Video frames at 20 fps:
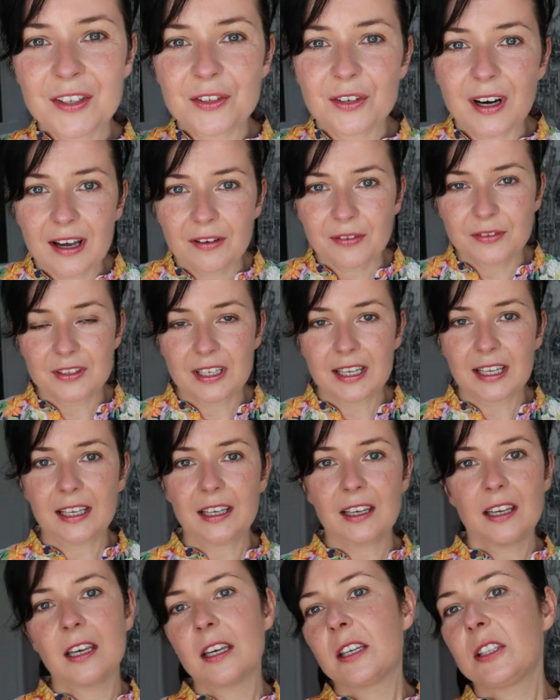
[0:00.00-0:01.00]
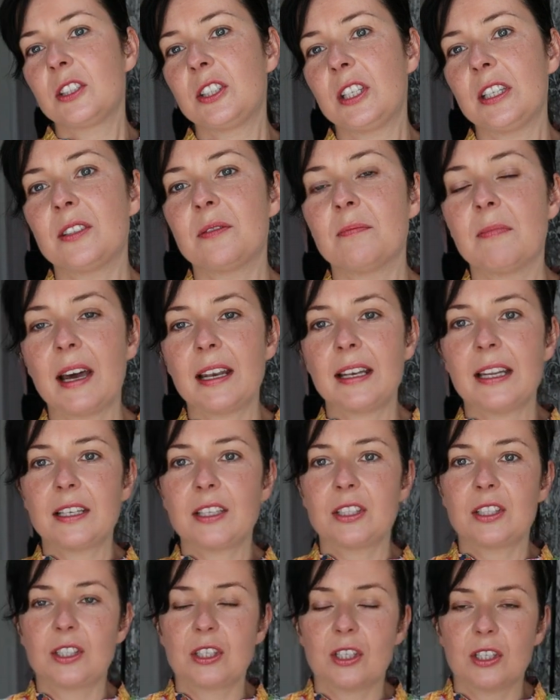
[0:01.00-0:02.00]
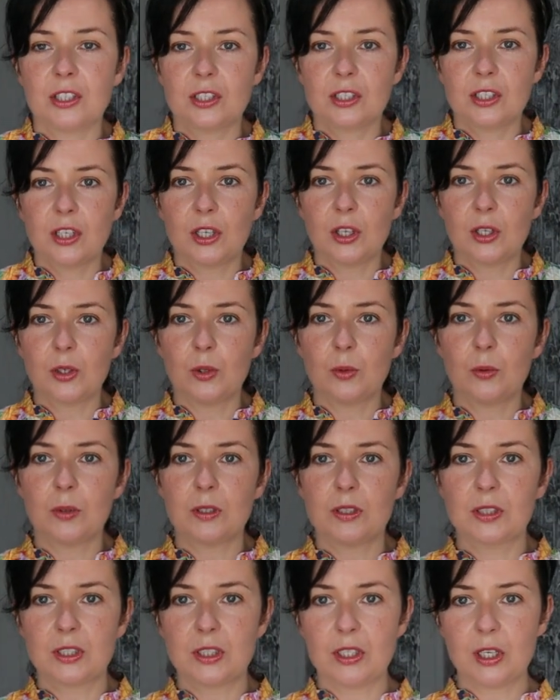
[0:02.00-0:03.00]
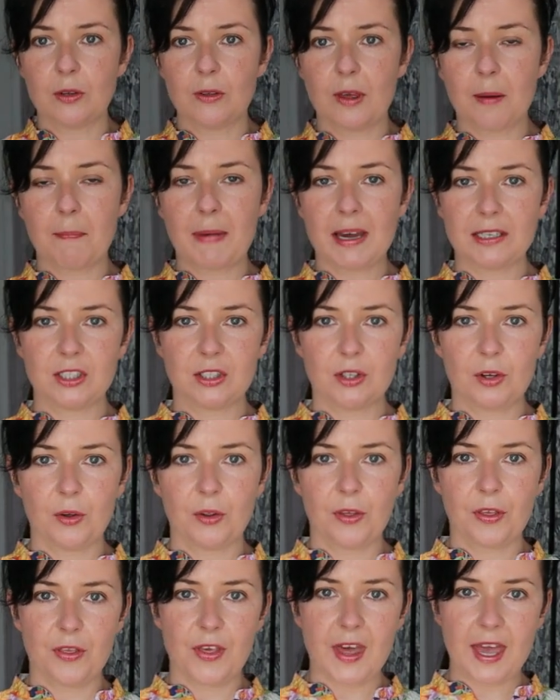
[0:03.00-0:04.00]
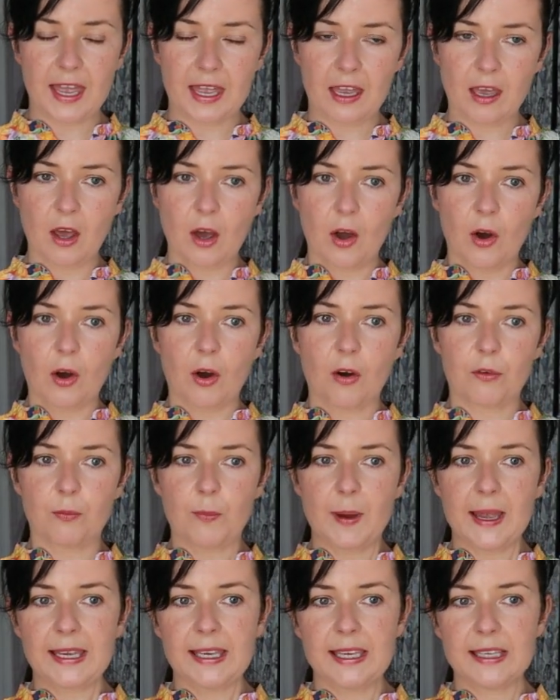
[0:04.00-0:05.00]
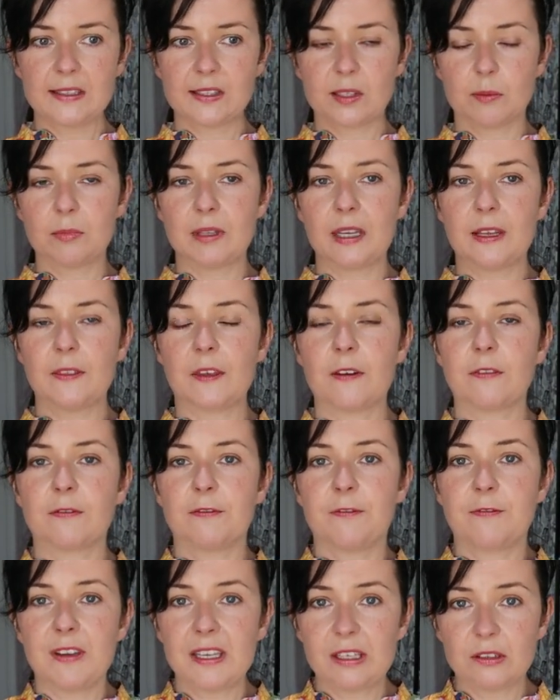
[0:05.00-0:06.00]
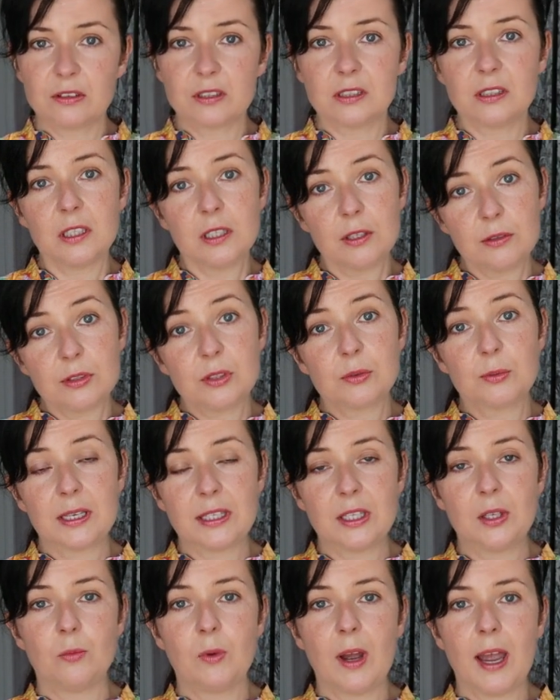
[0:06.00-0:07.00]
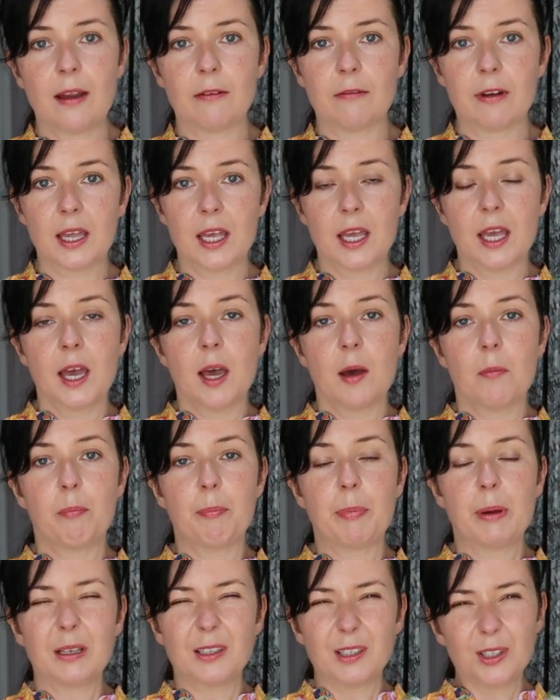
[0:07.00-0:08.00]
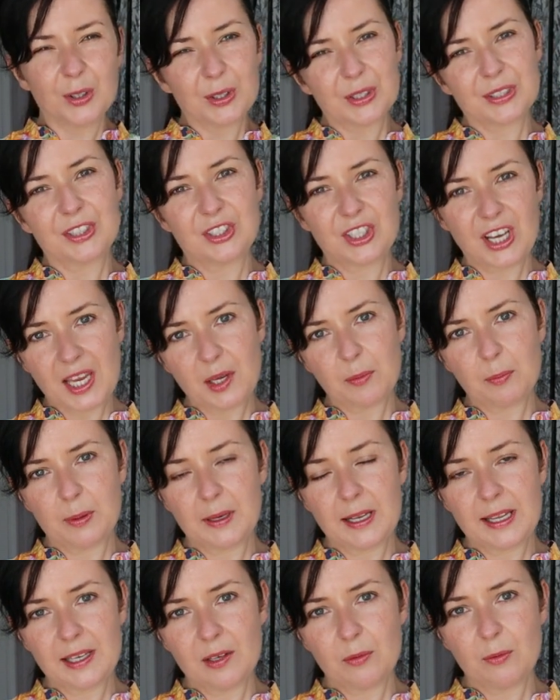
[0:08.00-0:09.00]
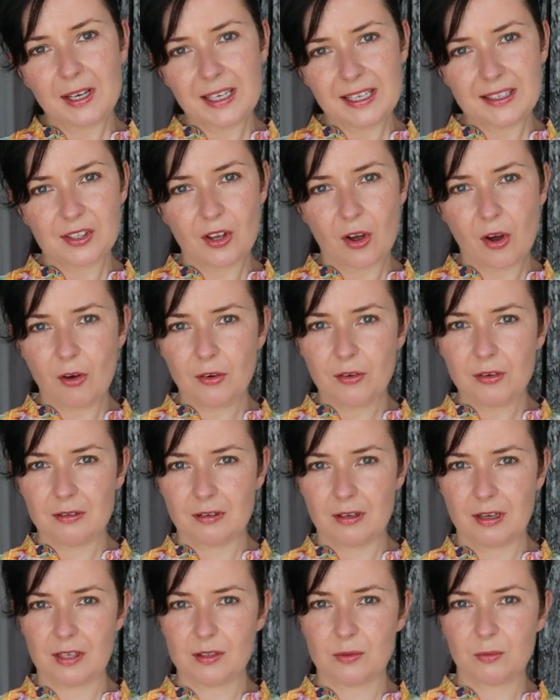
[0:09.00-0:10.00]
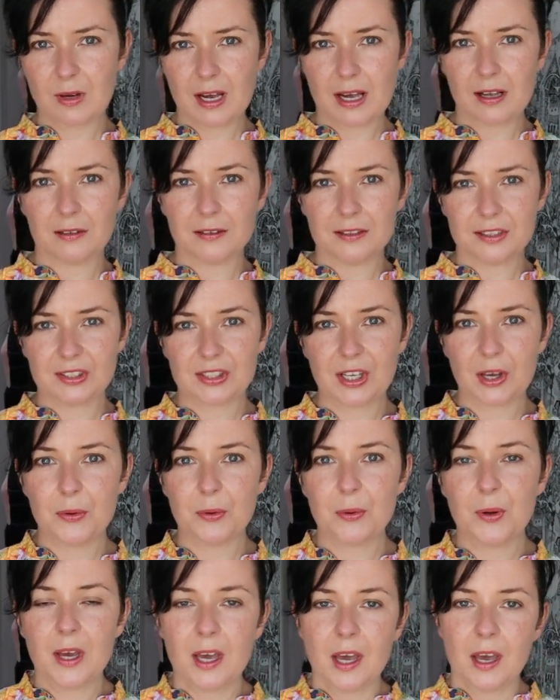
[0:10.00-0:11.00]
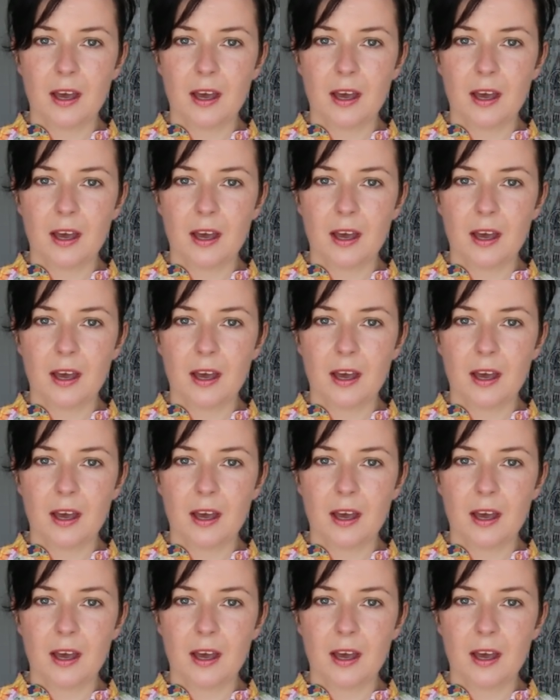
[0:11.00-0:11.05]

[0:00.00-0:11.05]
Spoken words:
the drafting she's managed to do that magical thing of making something that feels loose when you wear it but looks shapely when it's on as well. So